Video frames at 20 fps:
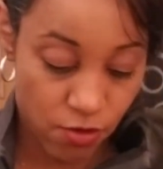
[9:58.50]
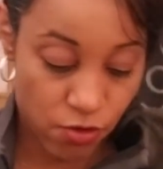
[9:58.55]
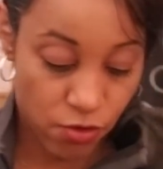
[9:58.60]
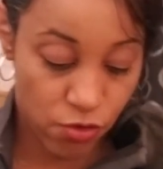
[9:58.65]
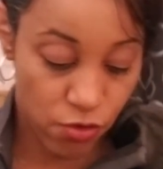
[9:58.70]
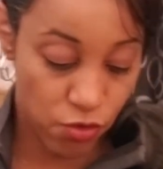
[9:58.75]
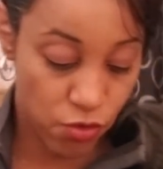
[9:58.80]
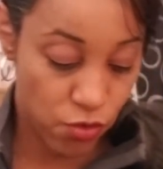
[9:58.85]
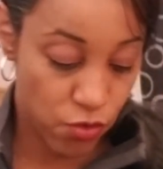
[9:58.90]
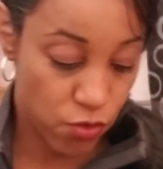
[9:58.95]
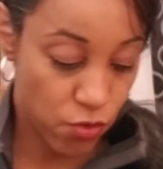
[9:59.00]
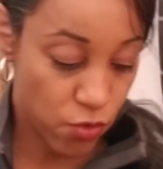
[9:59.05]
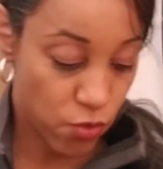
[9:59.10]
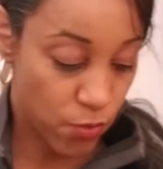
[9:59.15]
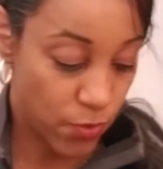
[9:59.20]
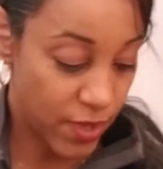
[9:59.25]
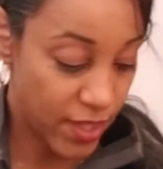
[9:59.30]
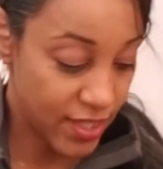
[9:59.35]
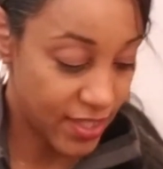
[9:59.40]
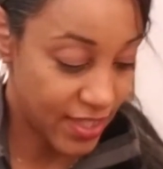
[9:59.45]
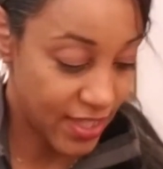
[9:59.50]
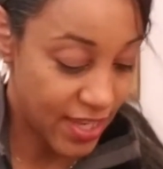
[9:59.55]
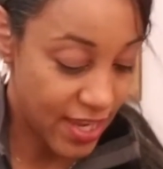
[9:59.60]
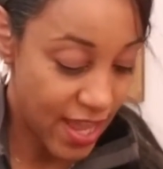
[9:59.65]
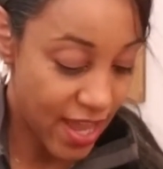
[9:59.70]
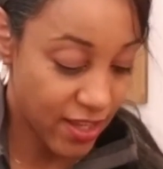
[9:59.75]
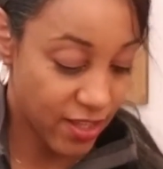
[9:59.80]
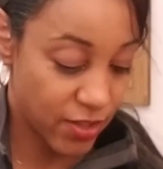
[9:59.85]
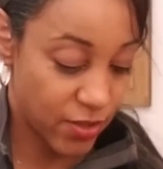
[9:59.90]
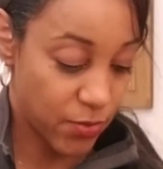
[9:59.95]
Ooh, this
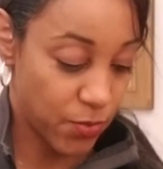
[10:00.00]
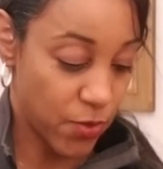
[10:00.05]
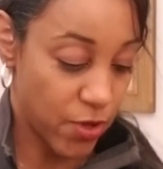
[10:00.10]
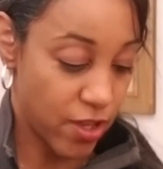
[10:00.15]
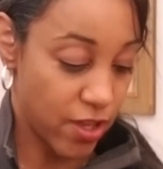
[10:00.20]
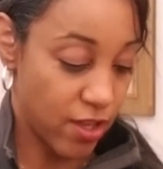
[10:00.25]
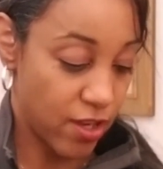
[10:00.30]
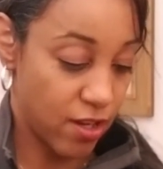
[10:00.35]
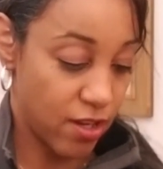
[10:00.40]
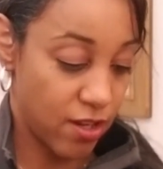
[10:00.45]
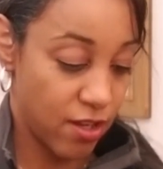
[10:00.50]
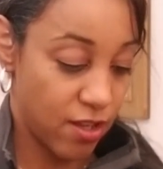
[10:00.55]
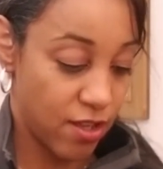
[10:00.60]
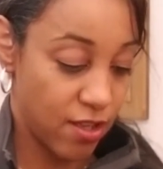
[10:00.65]
next one